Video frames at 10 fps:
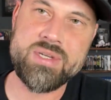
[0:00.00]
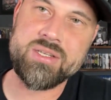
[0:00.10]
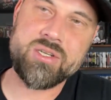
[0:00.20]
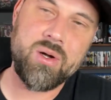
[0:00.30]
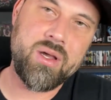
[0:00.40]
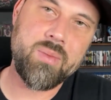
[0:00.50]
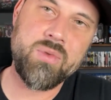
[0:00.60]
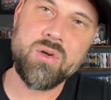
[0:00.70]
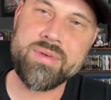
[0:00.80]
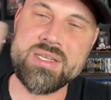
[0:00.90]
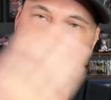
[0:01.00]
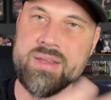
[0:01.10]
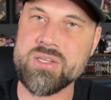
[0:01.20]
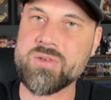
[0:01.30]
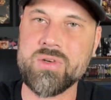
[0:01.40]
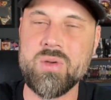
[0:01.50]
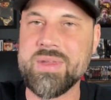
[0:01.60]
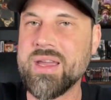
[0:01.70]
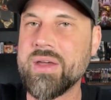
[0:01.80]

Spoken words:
I show all the movies in this room, the